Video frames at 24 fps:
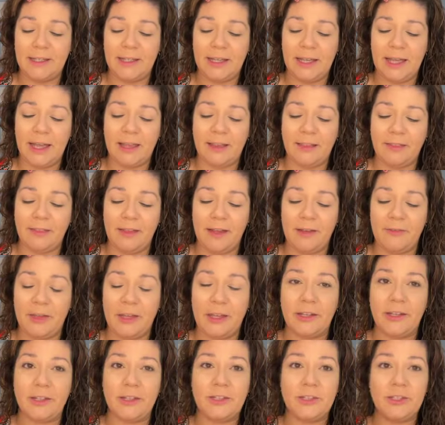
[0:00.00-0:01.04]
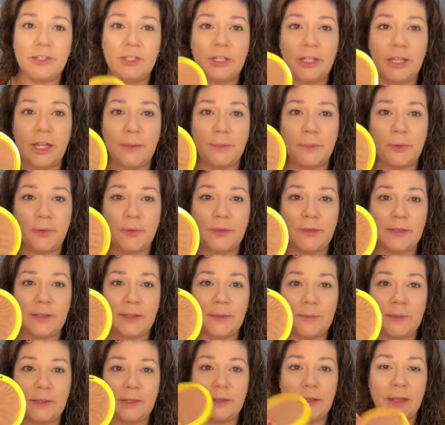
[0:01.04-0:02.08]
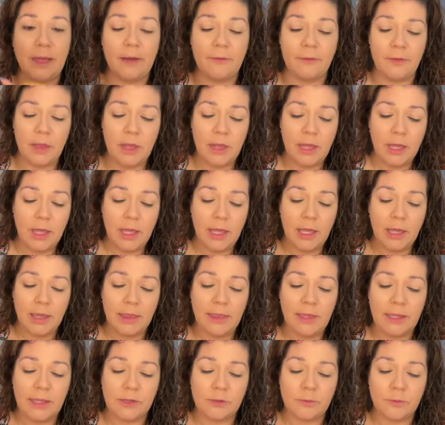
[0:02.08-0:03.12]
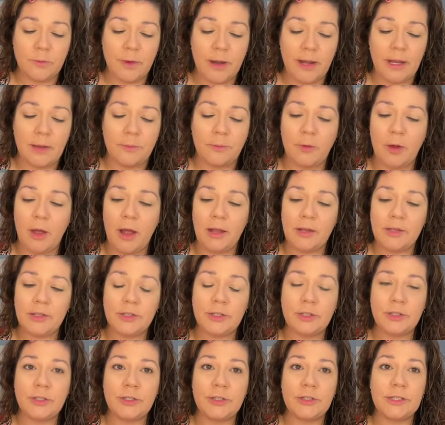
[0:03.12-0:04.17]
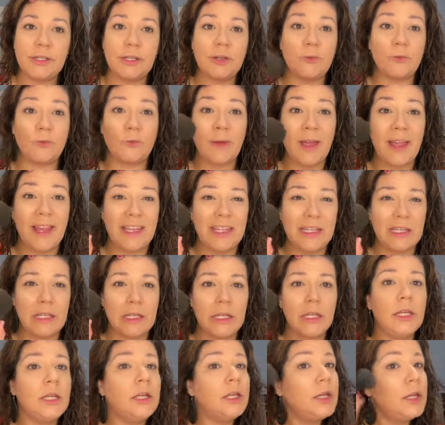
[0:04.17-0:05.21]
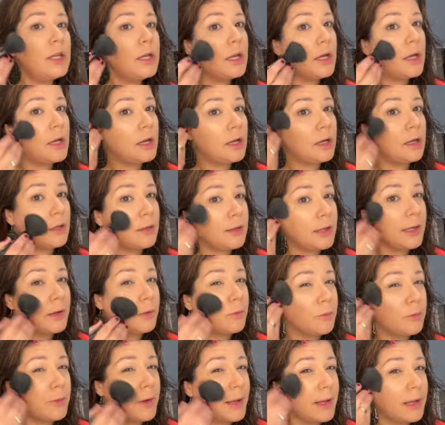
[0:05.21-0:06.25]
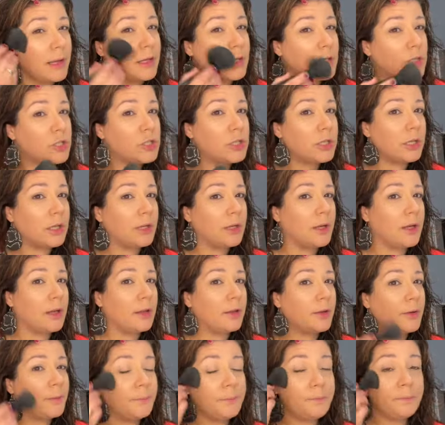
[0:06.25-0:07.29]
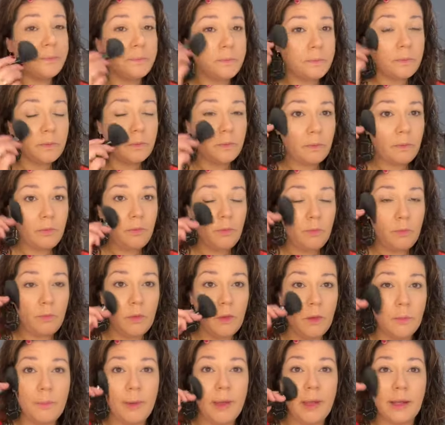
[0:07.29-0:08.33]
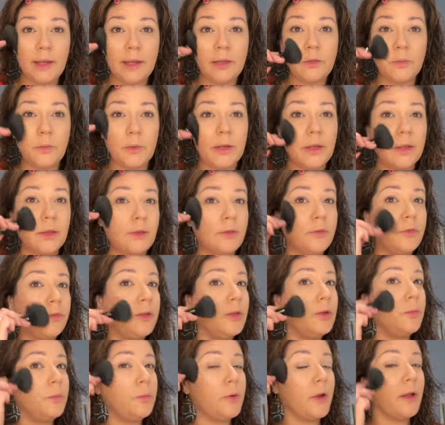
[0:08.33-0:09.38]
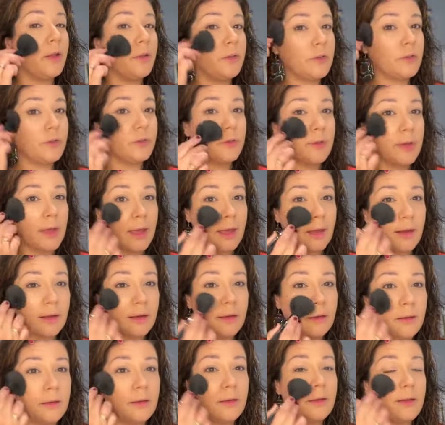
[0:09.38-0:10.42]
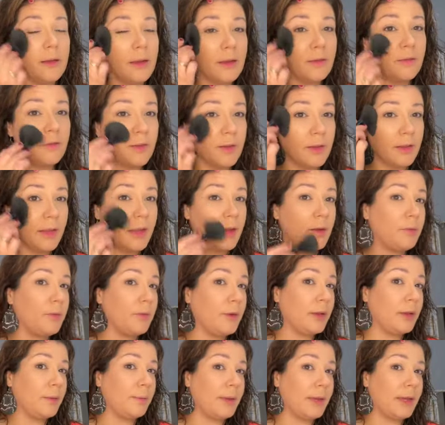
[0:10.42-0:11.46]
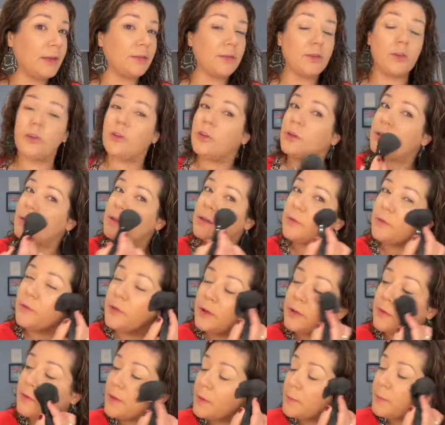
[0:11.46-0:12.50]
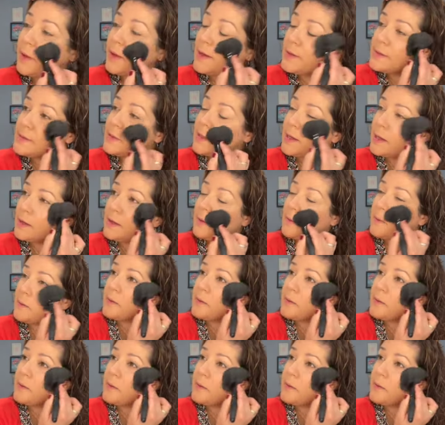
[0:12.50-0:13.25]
I love it. She and I both seem to love these Ready bronzers. Ready, like reddish in color. But it's one of the few bronzers that I feel like really makes a good difference on my skin.